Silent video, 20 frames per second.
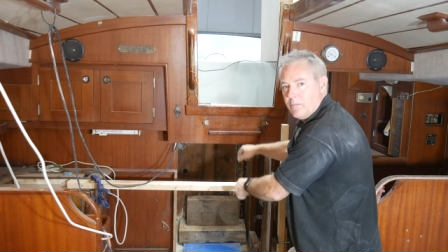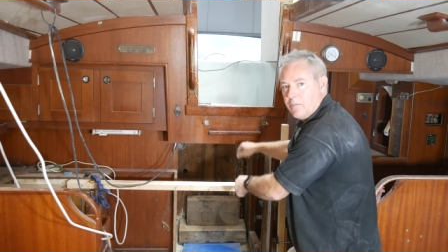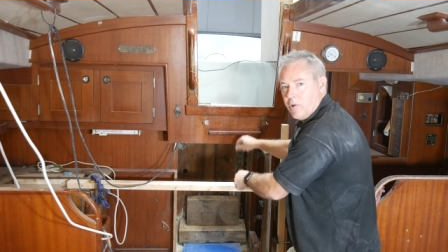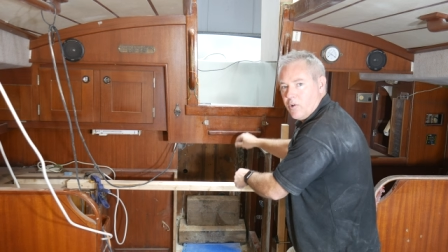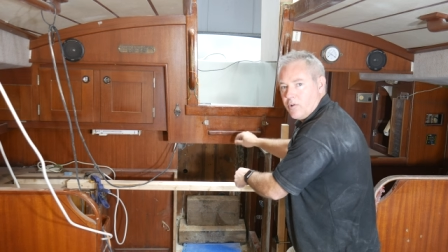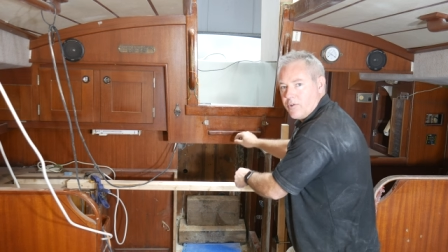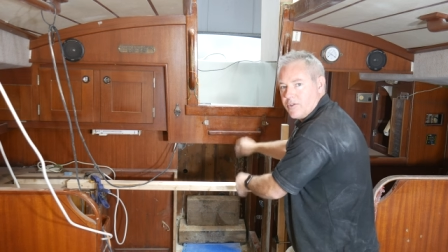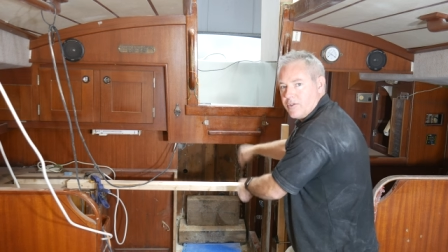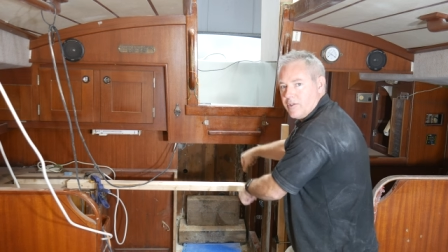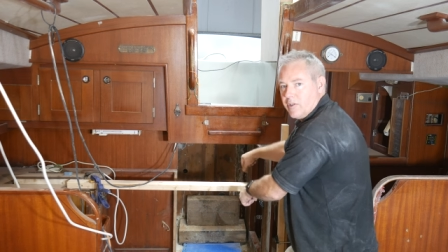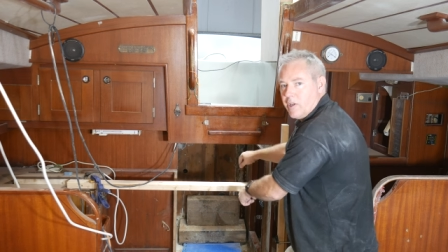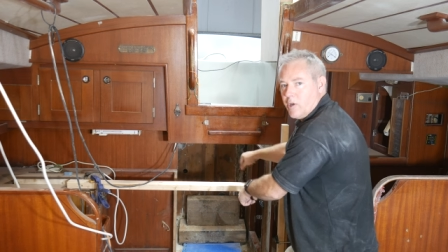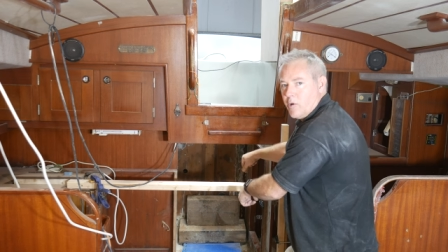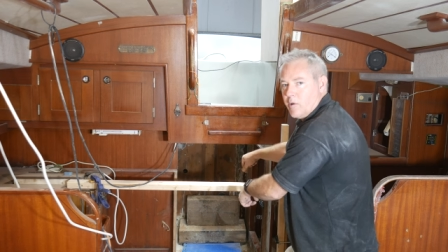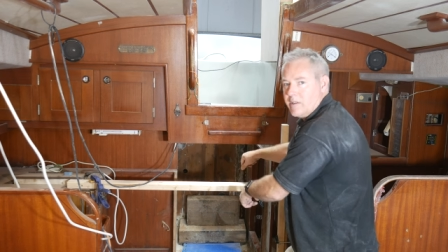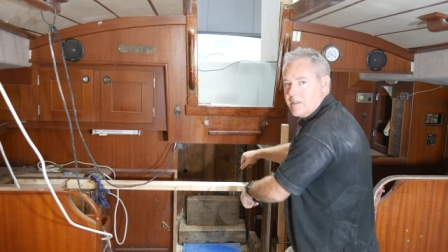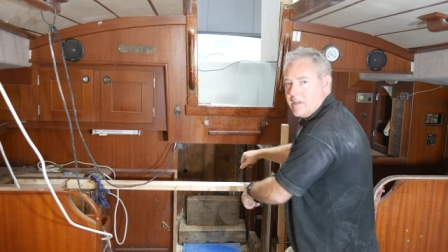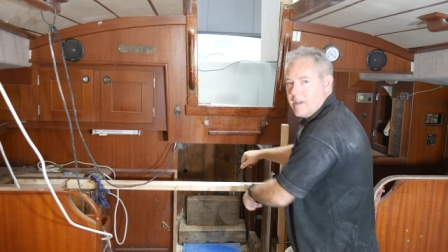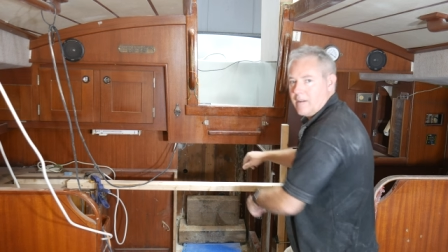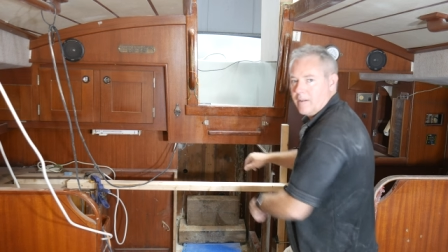blocks to lower
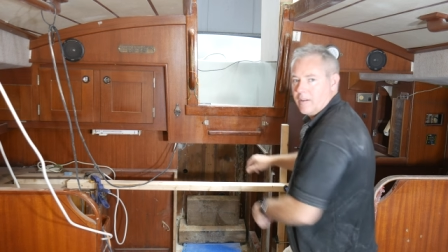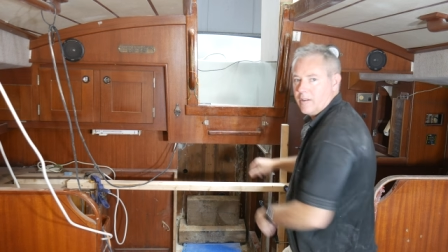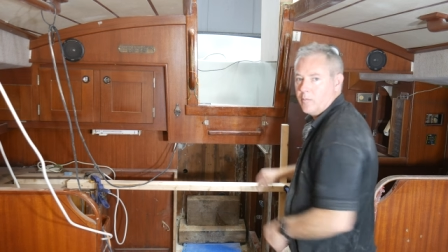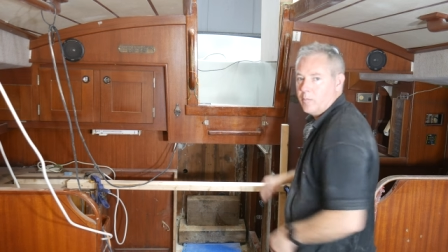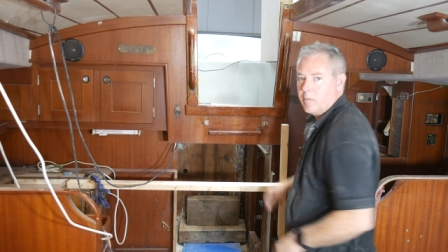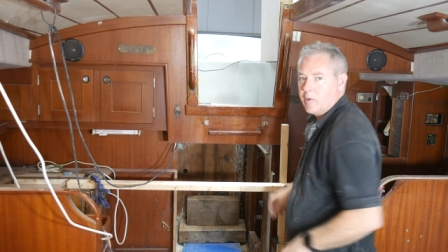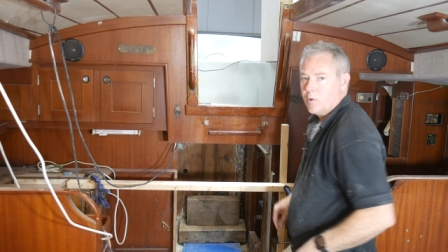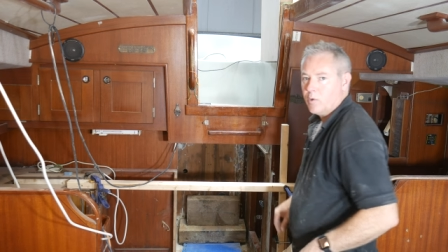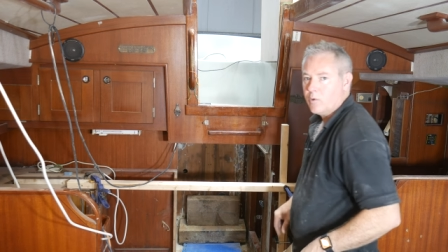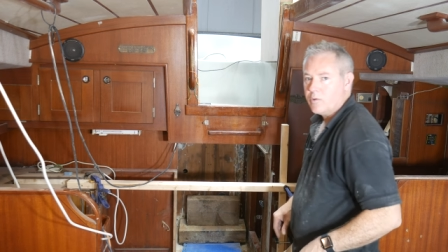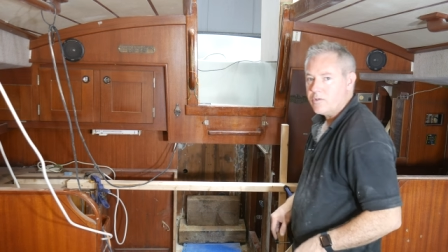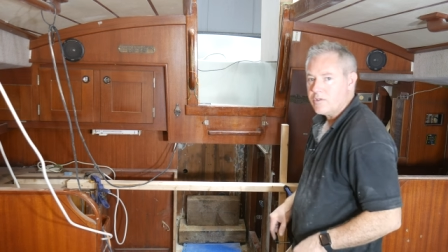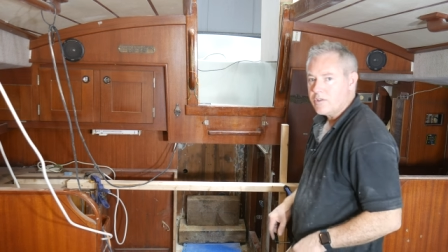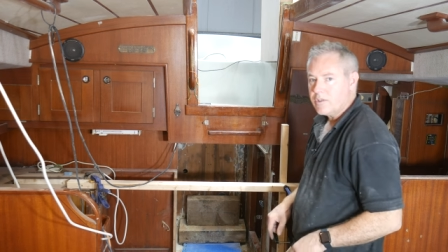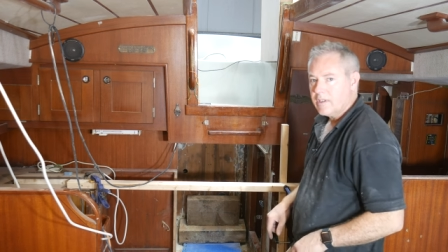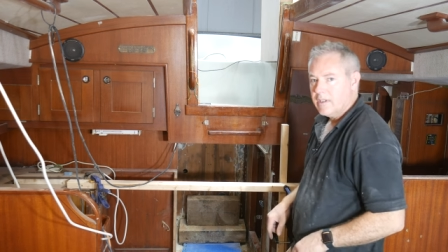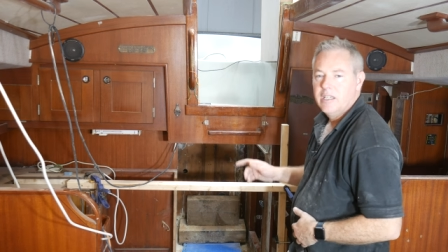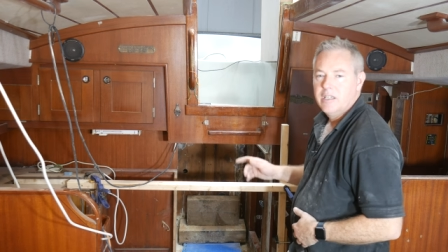it down on the bilge.